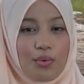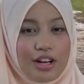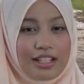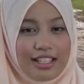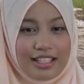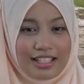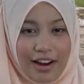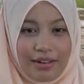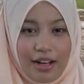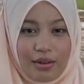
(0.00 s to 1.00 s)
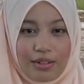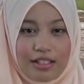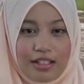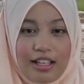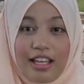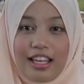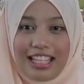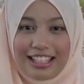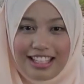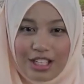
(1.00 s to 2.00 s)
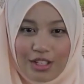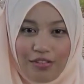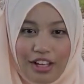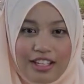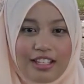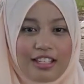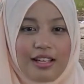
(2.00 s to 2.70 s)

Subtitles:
work is carried out. In this phase,